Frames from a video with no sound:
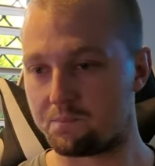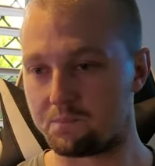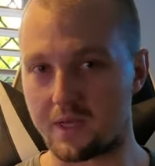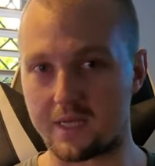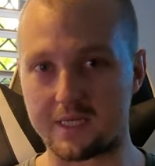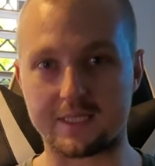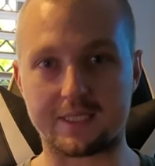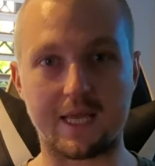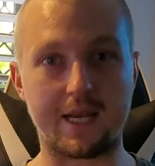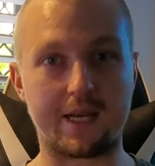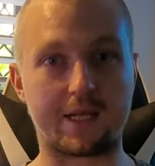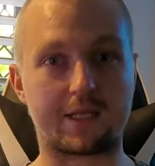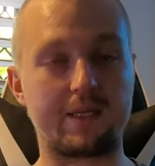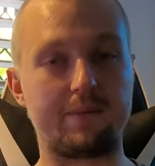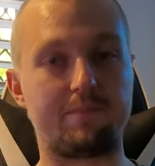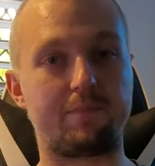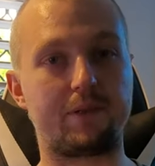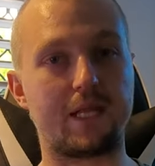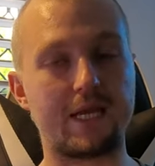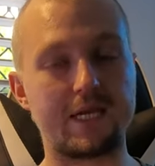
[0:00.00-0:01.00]

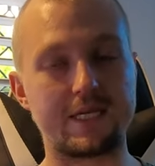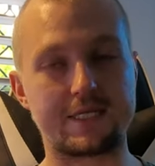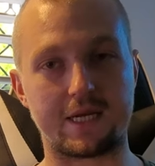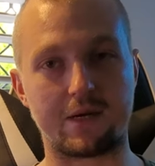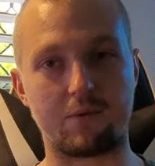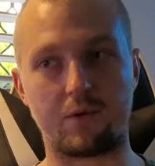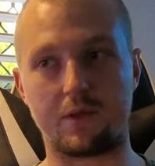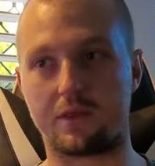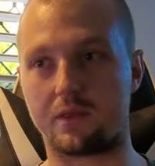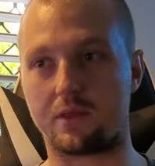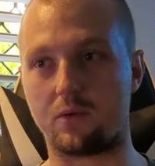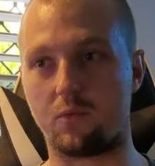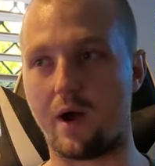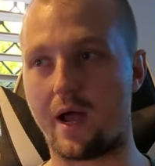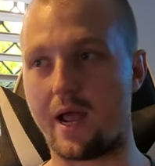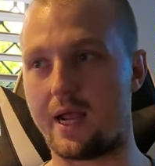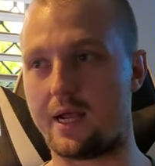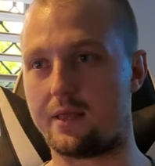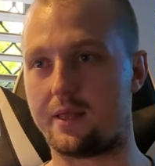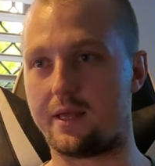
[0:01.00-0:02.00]
aesthetically pleasing with the
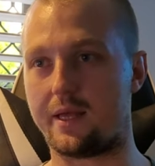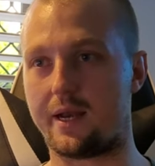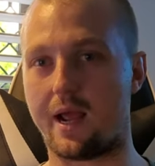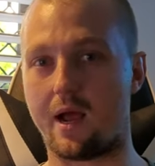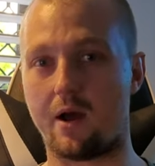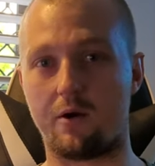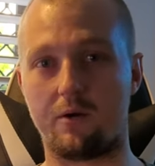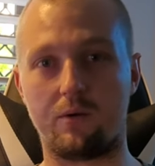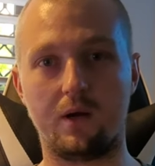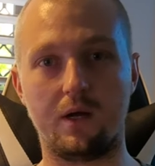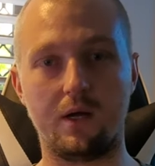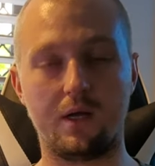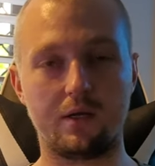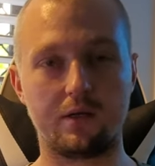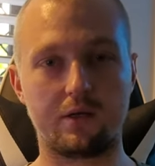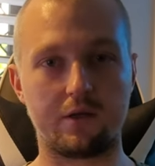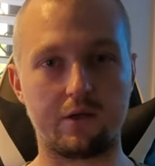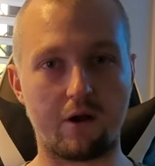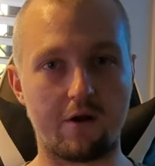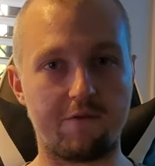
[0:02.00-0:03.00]
way that our
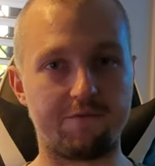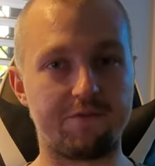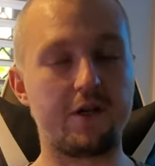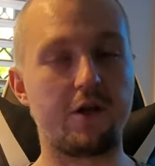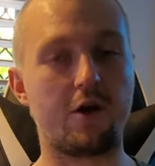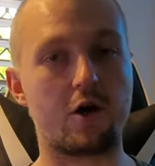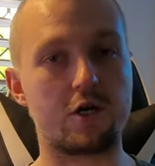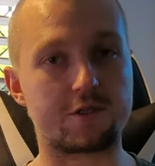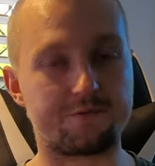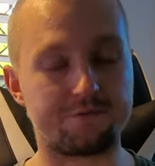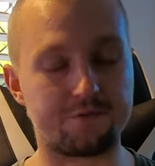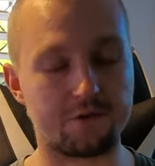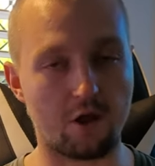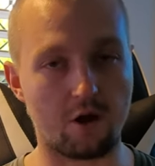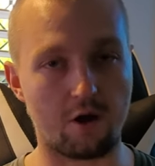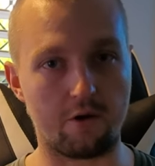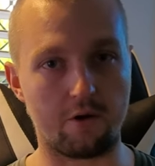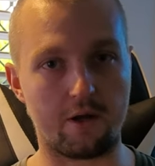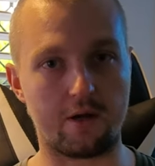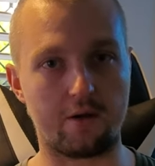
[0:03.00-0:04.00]
you know videos
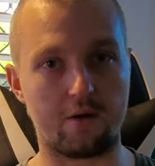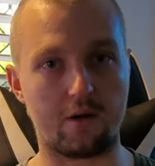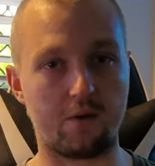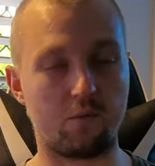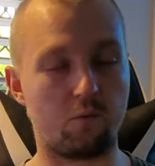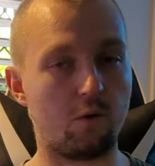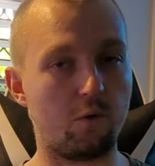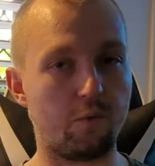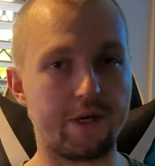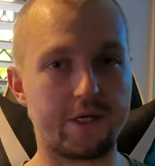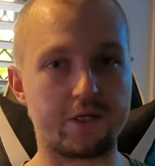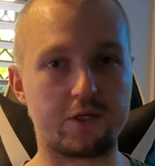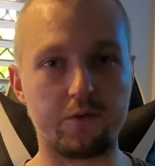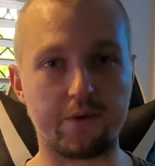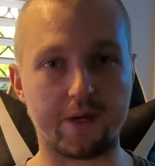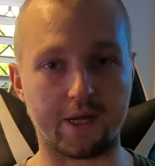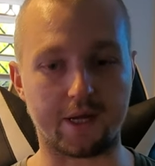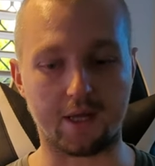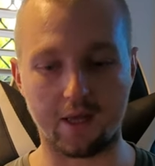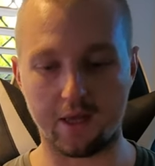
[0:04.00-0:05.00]
flow and, and what we're
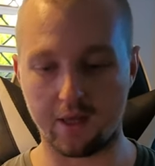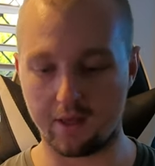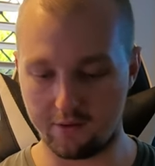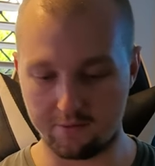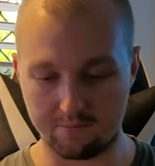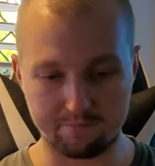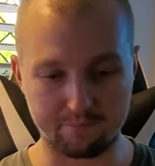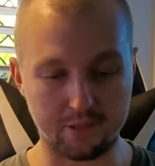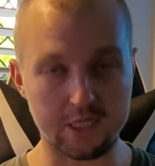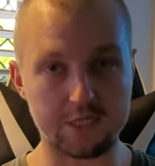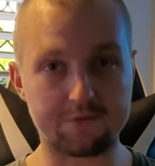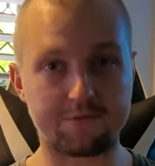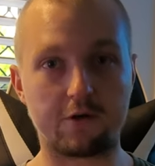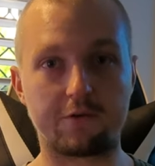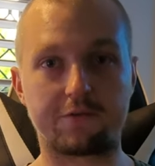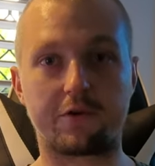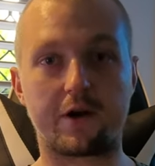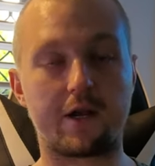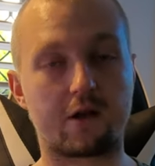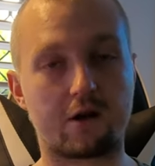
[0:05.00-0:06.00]
doing, please feel
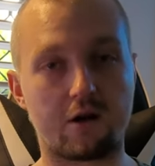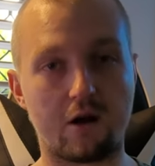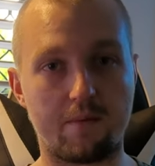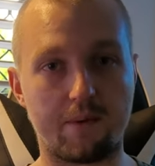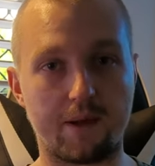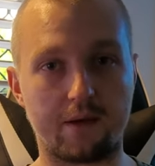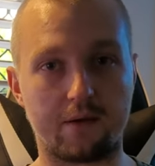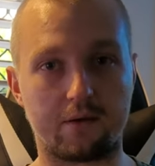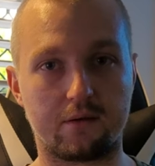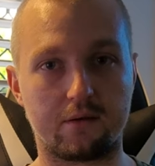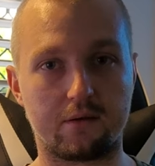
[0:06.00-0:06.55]
free to comment.